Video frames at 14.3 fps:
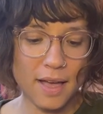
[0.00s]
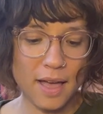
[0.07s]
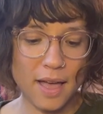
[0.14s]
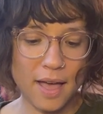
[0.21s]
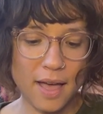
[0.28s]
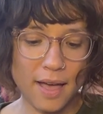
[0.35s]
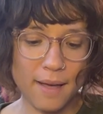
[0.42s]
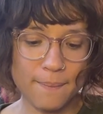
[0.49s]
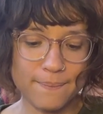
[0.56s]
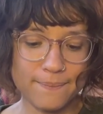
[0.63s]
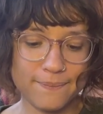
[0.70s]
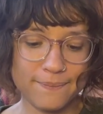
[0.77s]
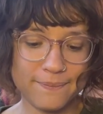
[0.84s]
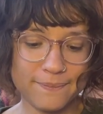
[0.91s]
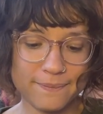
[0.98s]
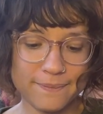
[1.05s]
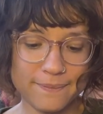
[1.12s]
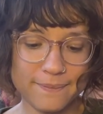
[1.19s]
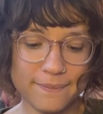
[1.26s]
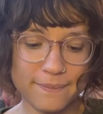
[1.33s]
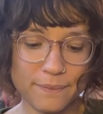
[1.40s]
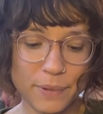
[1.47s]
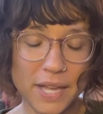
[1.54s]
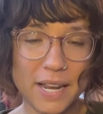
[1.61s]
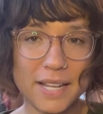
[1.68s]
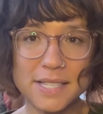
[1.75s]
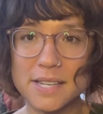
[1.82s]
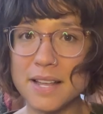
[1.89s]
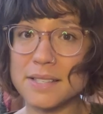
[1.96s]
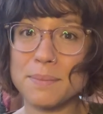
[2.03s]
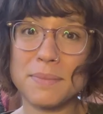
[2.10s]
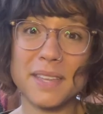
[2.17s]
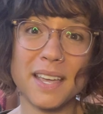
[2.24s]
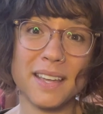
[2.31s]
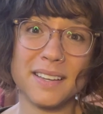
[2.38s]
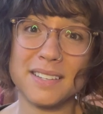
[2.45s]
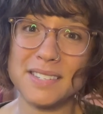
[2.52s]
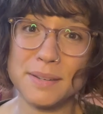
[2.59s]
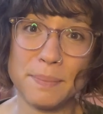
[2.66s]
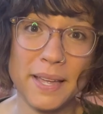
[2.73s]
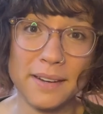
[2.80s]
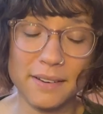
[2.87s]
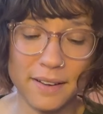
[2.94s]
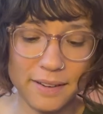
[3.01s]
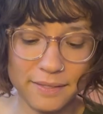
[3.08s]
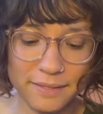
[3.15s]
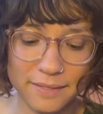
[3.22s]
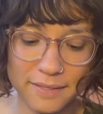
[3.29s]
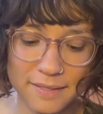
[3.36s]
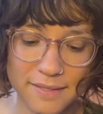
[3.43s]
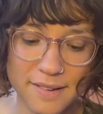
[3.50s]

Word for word: Um, but it's not something I can depend on.